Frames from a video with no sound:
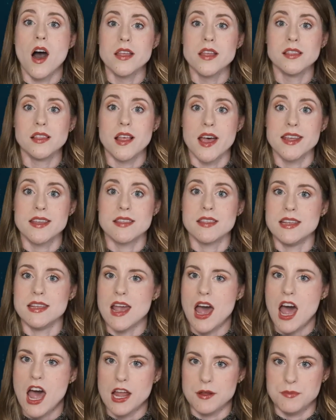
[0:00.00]
Unlike
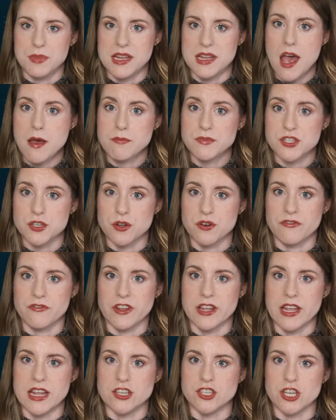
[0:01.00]
the IBM
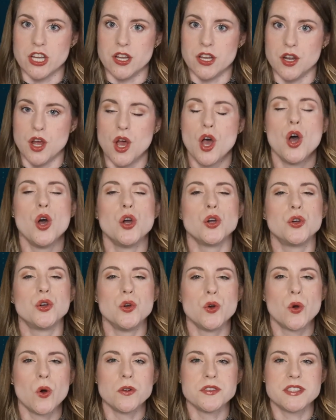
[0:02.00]
certification,
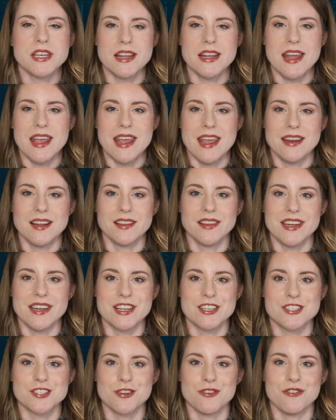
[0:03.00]
Google Data
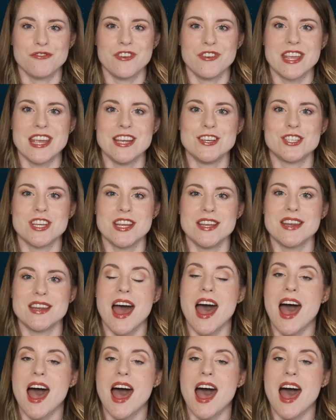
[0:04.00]
Analytics certification